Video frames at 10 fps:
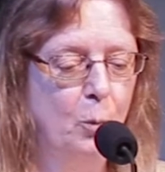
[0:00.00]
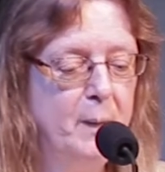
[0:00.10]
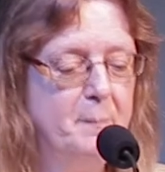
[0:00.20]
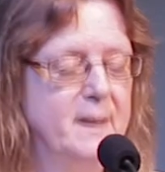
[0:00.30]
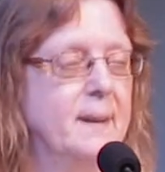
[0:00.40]

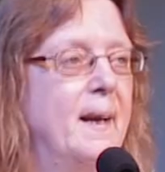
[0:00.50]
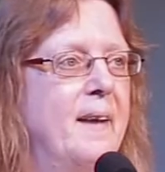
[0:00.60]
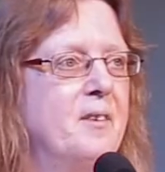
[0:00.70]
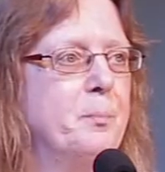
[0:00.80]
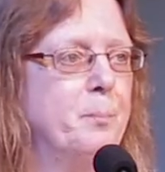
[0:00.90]
women
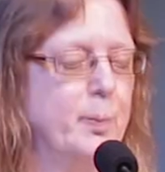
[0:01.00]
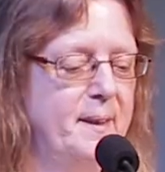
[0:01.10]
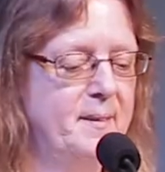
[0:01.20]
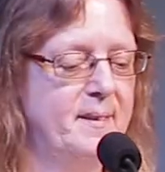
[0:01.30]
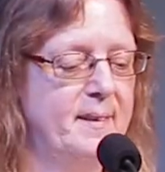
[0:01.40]
as
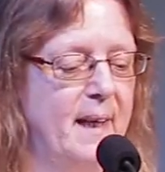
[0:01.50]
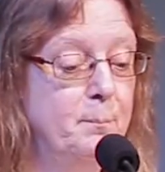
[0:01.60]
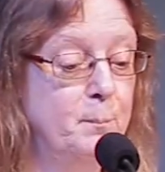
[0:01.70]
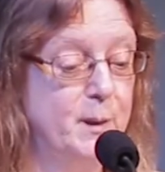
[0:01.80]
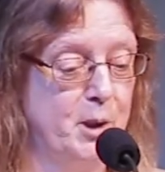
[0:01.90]
priests
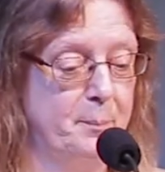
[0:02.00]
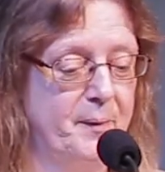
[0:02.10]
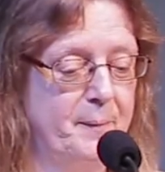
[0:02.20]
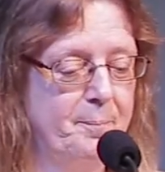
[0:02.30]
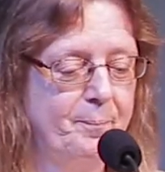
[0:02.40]
and
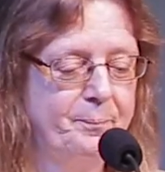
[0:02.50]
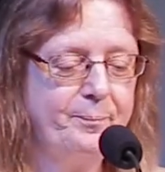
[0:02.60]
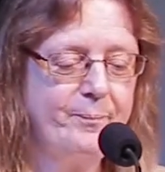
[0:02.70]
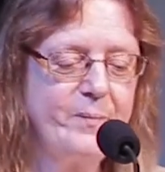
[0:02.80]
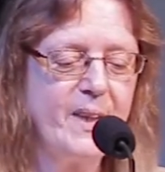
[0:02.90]
bishops.
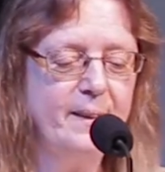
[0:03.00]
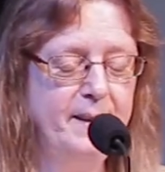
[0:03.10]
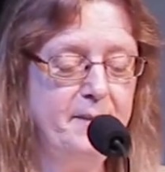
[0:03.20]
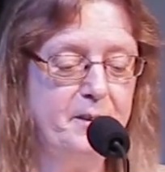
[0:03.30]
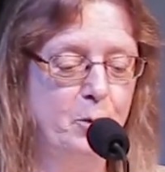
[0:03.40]

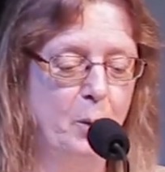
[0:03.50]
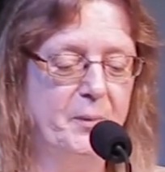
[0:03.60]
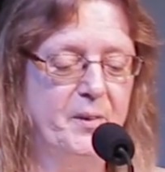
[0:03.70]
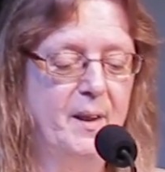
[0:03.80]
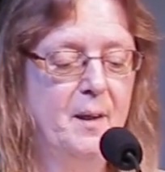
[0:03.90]
These
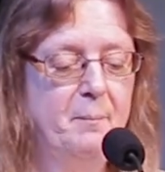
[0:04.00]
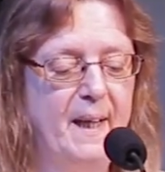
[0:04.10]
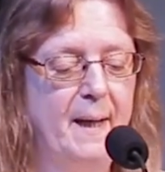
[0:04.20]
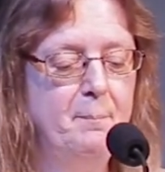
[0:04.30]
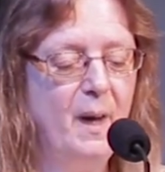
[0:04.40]
groups
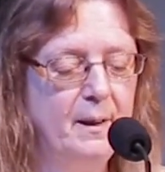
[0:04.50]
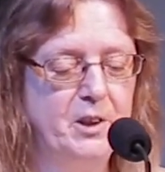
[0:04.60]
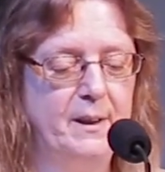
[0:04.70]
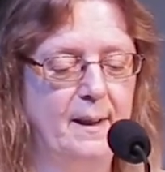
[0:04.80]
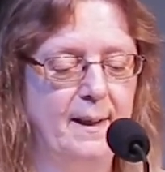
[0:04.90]
became
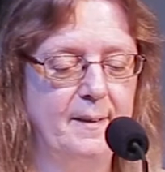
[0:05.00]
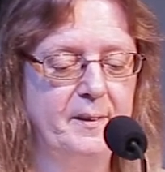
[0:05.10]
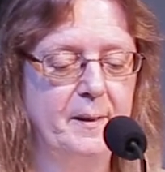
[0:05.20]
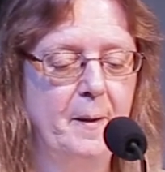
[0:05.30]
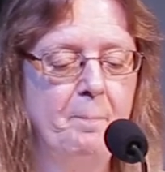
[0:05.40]
marginalized.
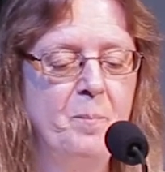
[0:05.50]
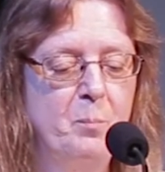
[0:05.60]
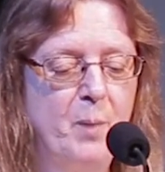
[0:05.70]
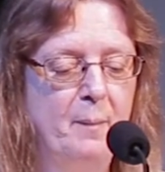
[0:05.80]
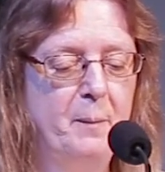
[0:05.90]

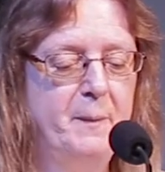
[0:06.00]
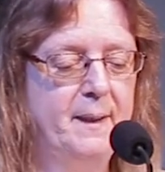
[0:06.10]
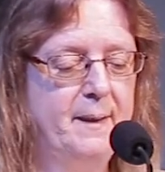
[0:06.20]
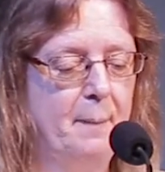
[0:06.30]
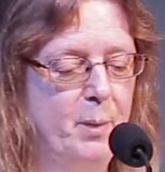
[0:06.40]

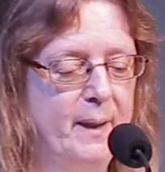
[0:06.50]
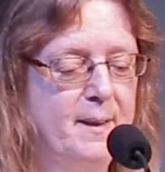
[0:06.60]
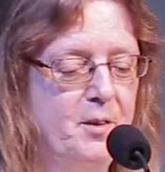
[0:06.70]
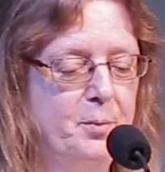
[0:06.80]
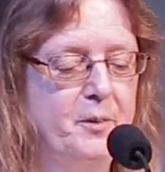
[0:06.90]
Probably their
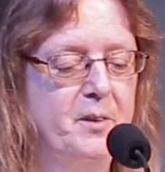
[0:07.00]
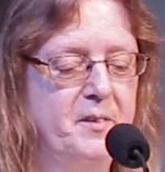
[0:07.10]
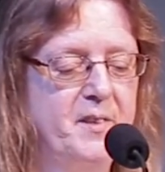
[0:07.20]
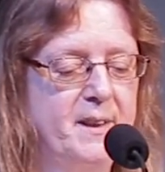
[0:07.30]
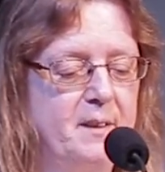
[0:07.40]
practice was
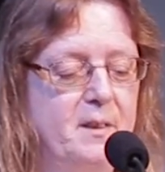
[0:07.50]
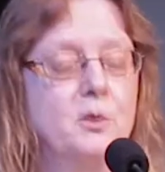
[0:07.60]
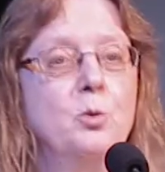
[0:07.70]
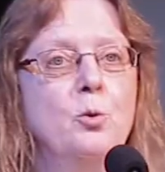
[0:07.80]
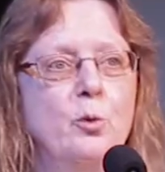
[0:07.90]
considered
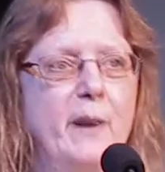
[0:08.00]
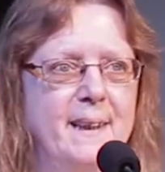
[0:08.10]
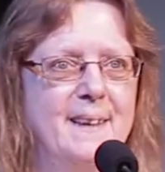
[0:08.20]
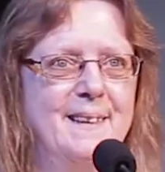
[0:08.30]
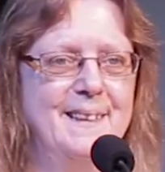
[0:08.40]
too
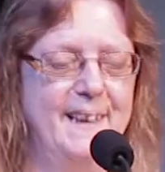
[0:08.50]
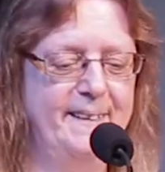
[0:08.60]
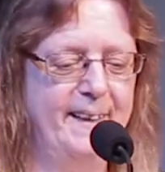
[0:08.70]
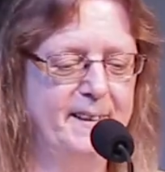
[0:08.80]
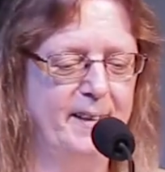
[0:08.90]
radical
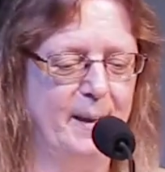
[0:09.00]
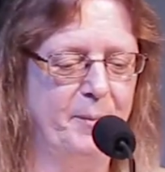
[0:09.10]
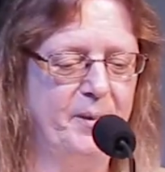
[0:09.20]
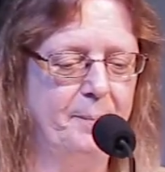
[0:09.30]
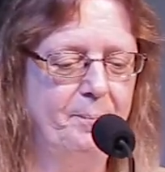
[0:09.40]
in their times.